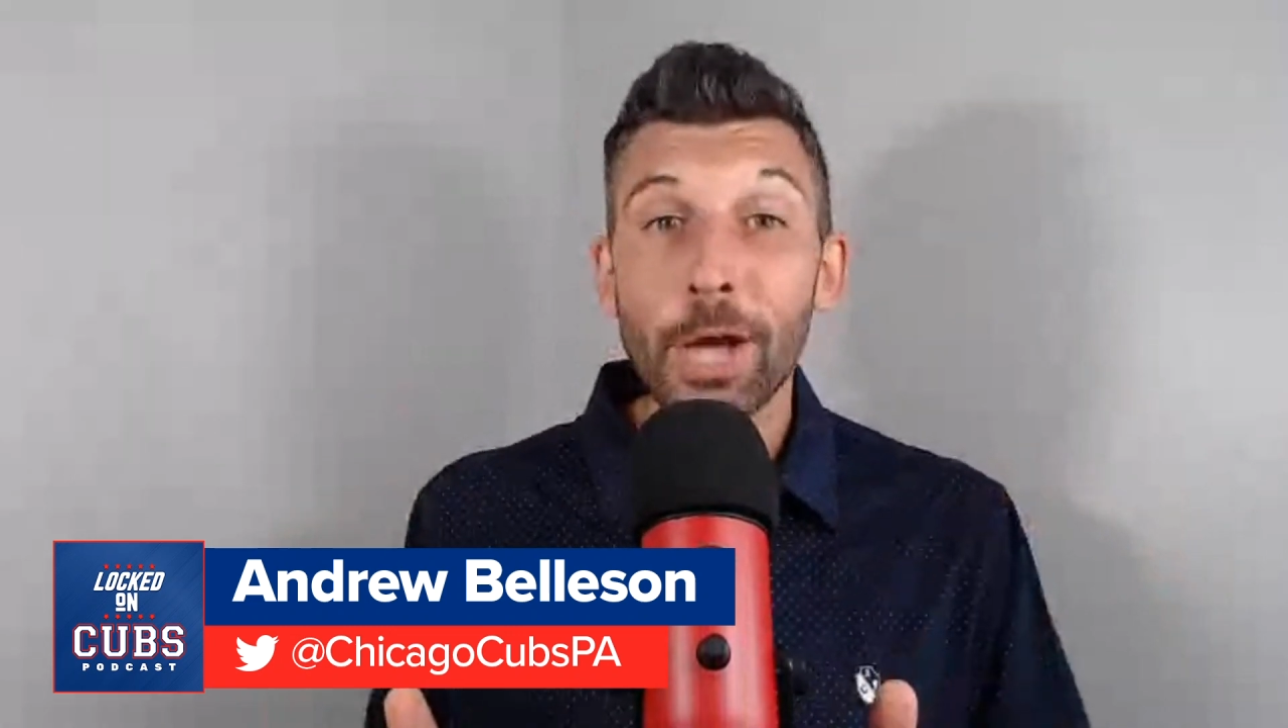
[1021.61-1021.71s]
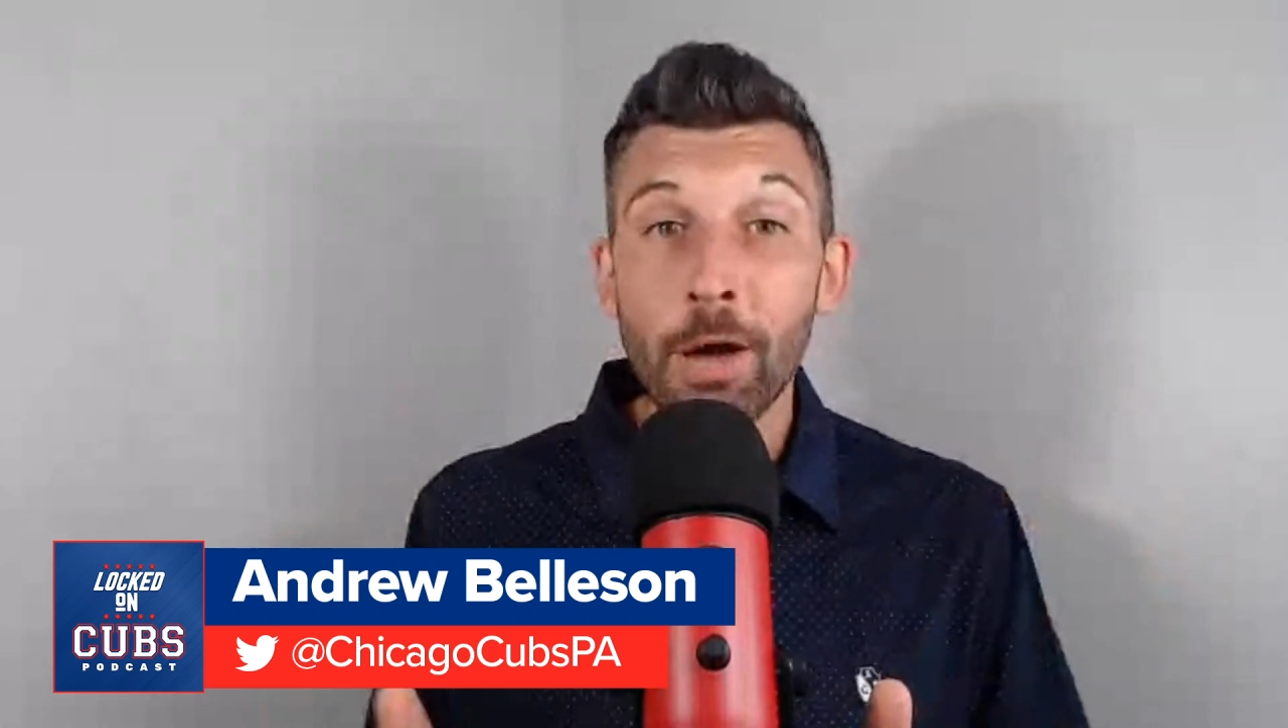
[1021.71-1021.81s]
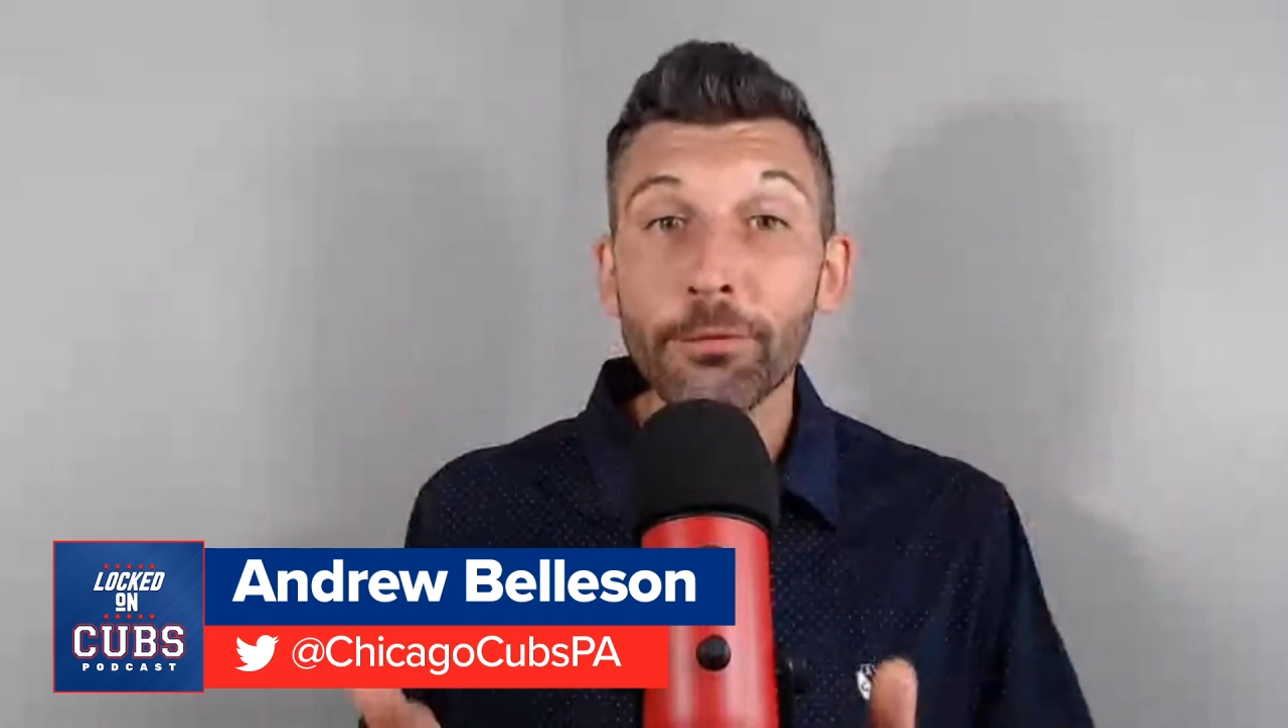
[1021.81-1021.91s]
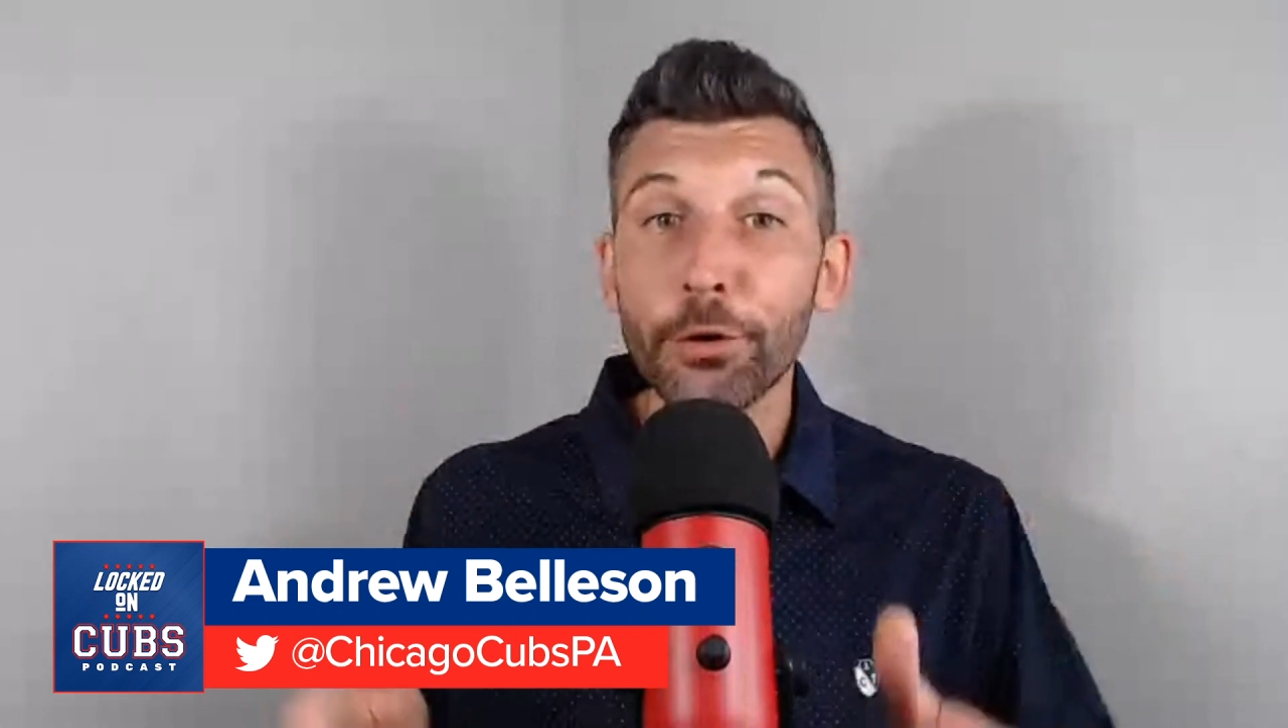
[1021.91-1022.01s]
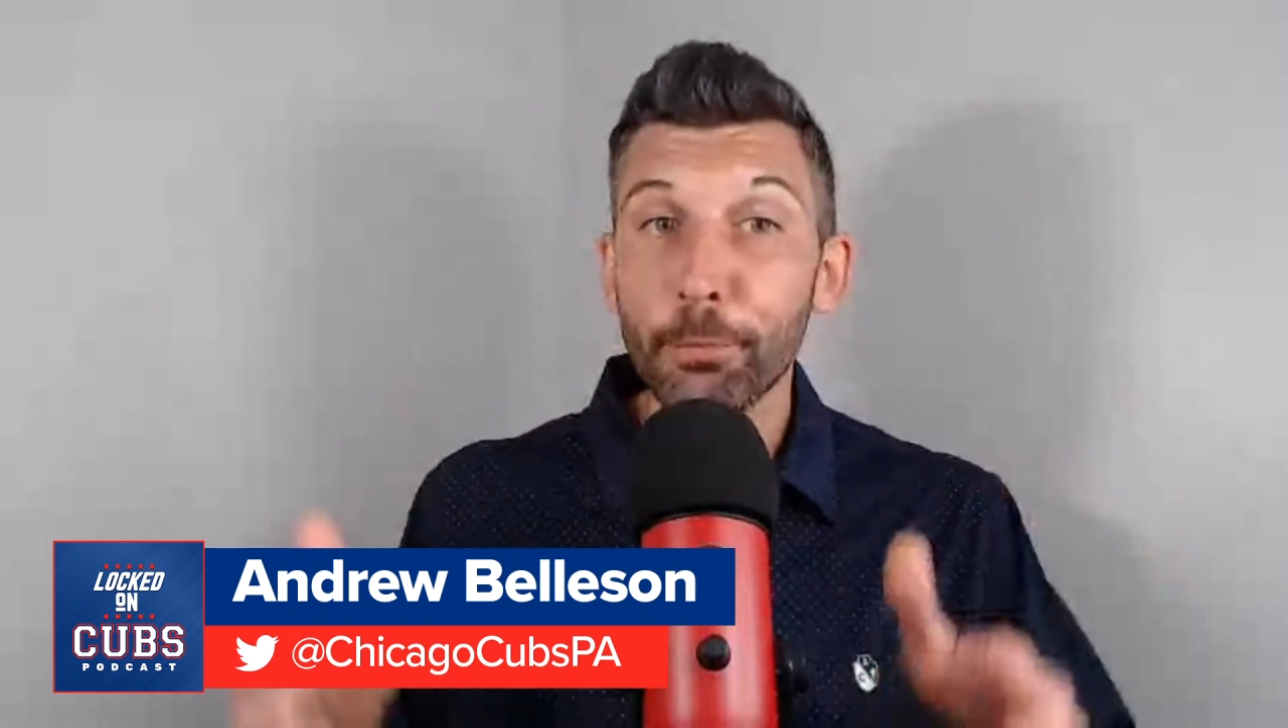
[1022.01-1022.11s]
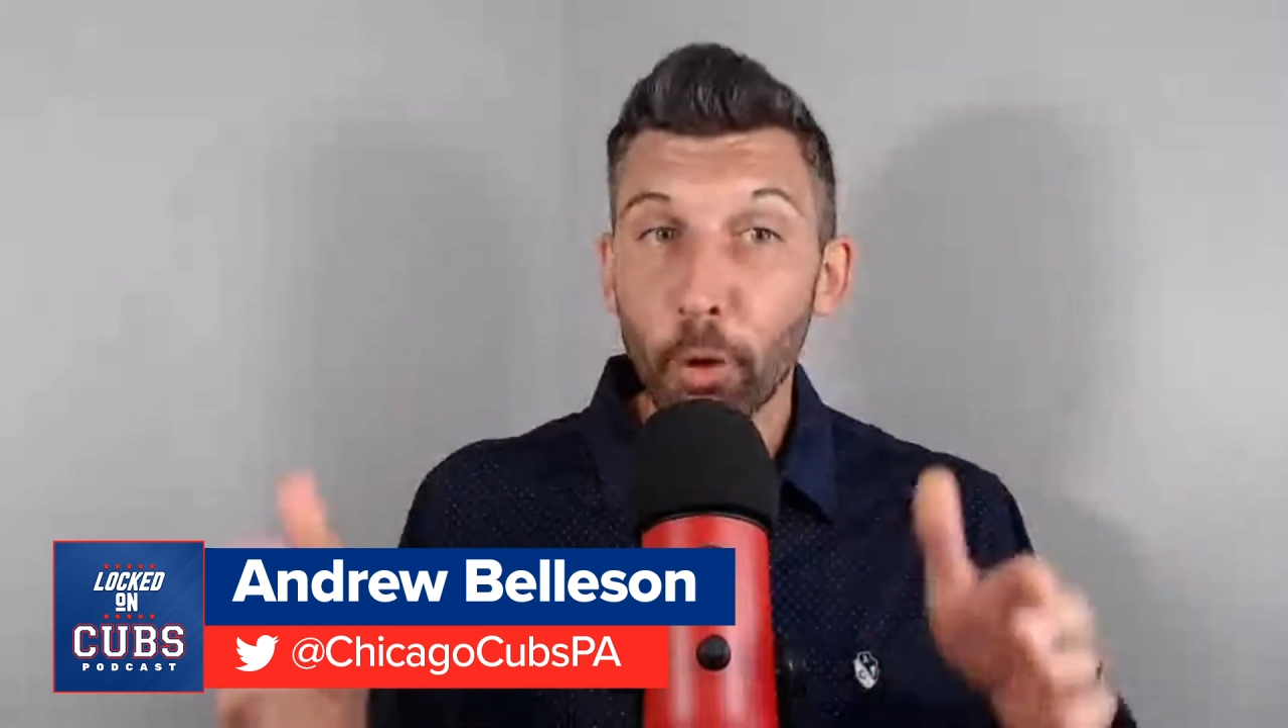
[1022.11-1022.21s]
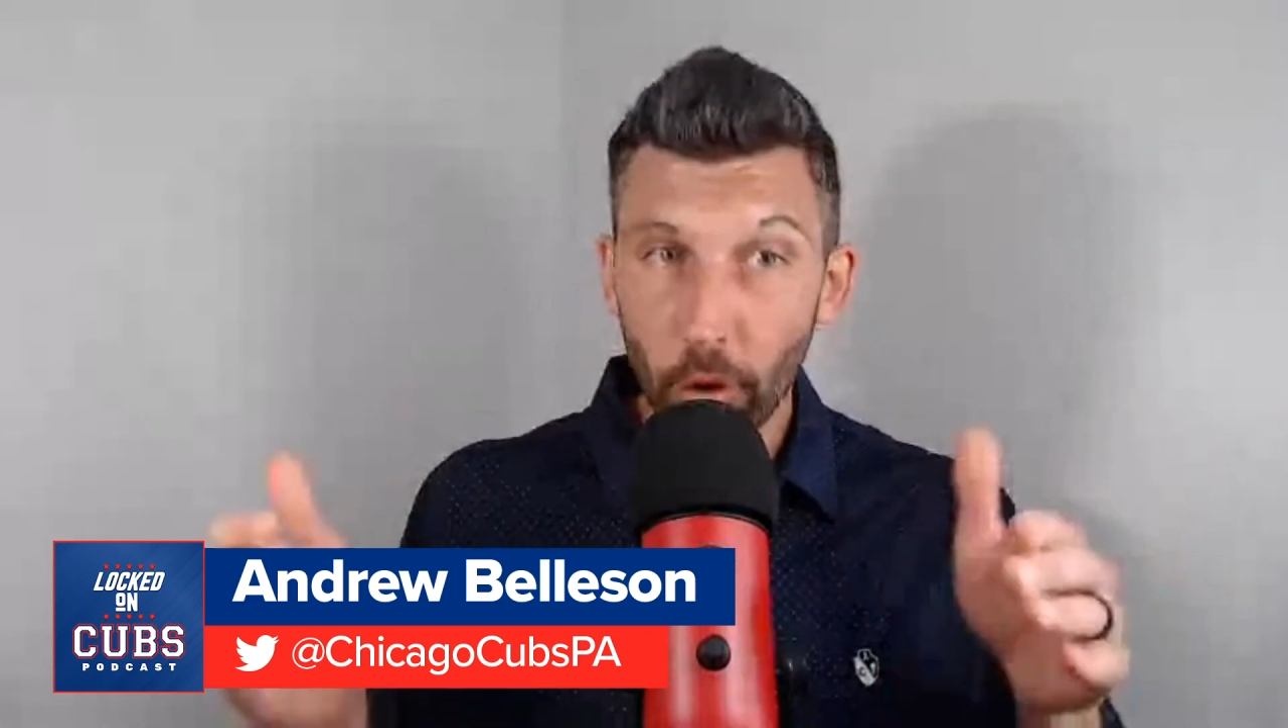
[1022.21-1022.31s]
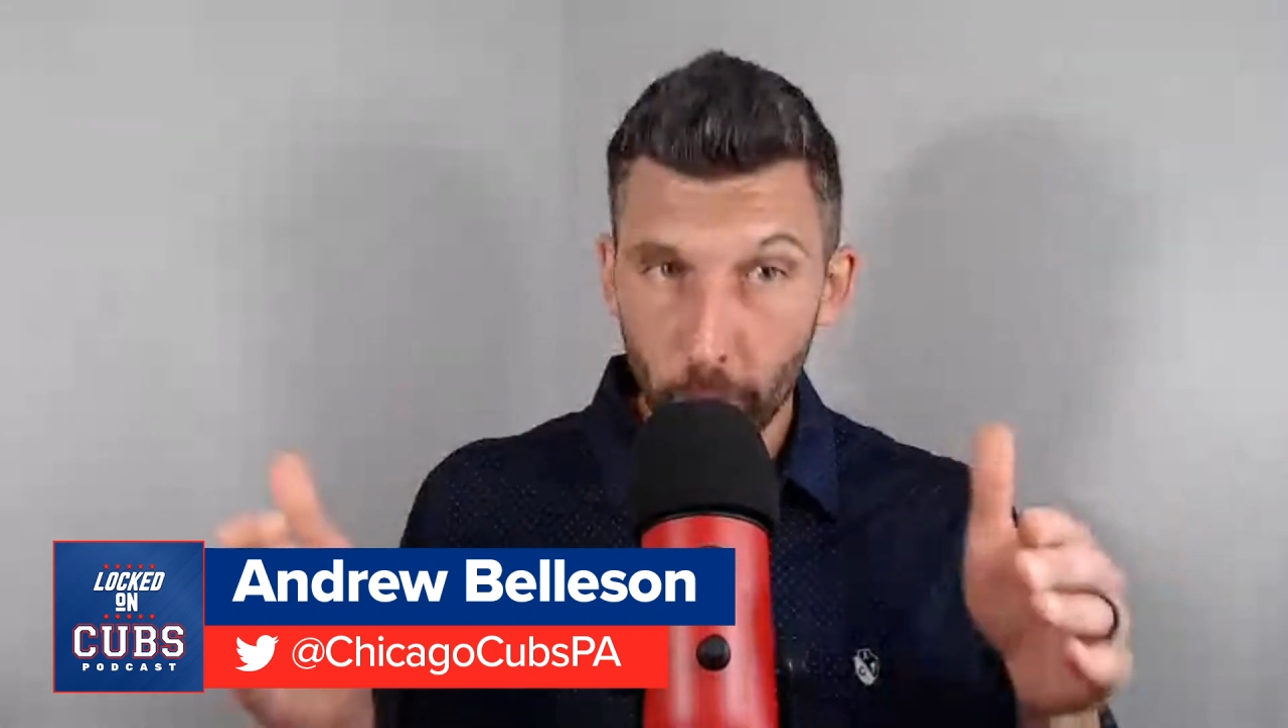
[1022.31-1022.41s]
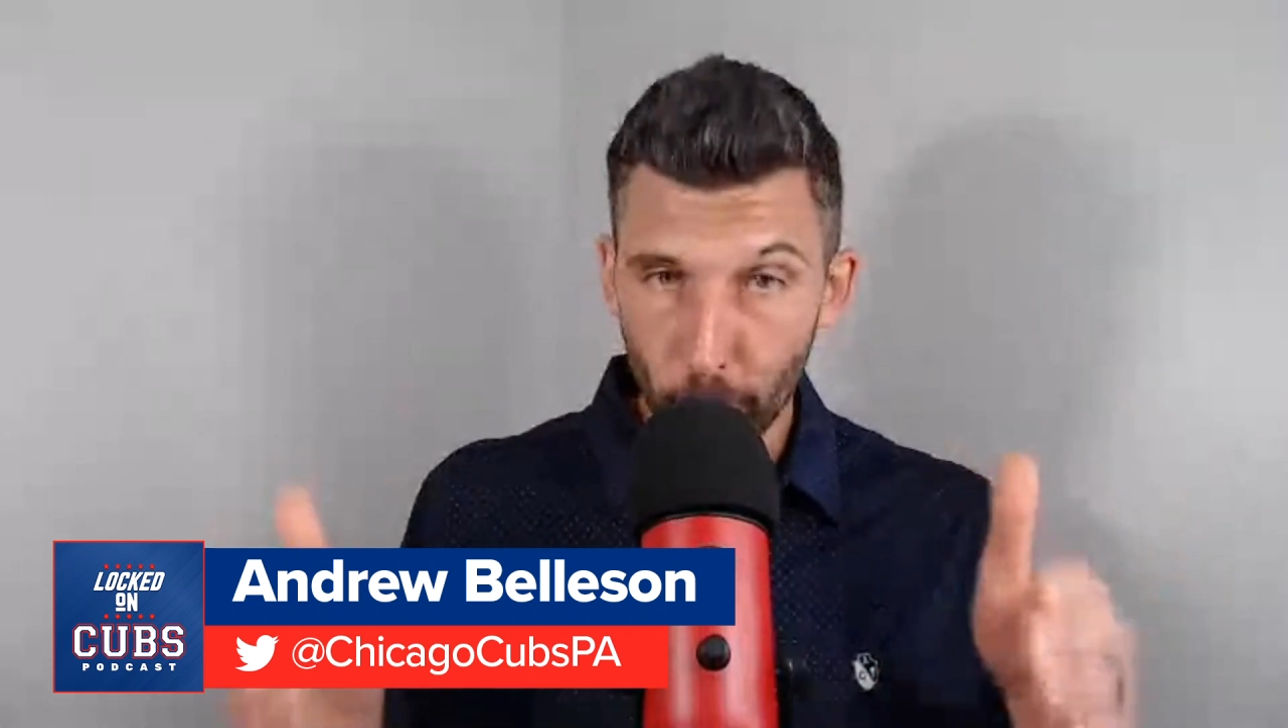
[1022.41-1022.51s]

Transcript: comfortable